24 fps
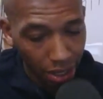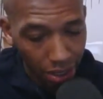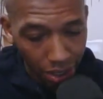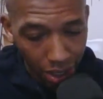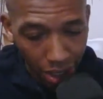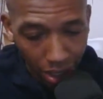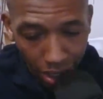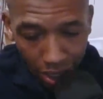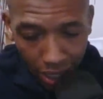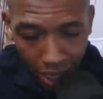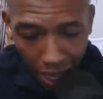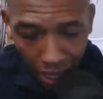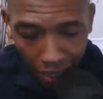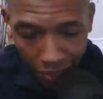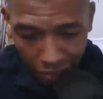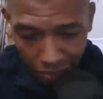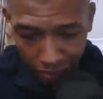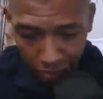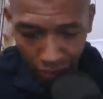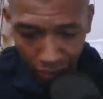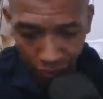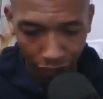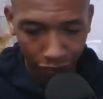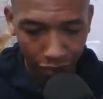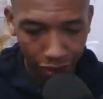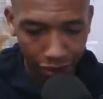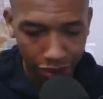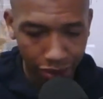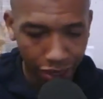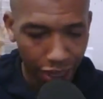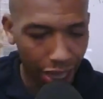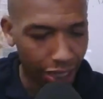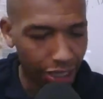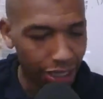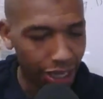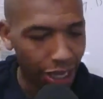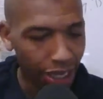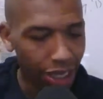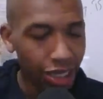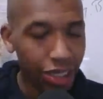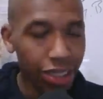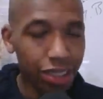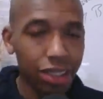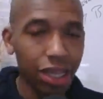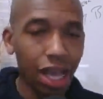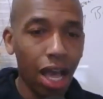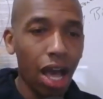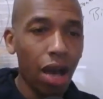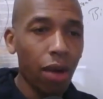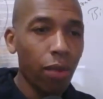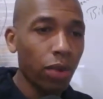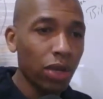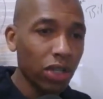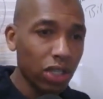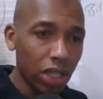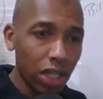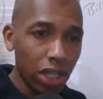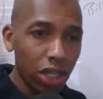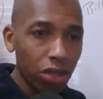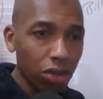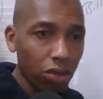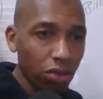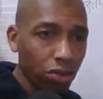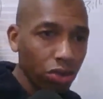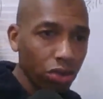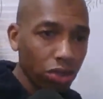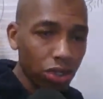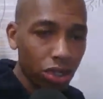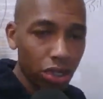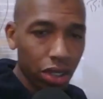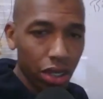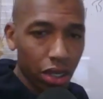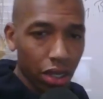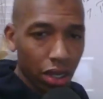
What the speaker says: Now, the National Defense Act that he signed was huge.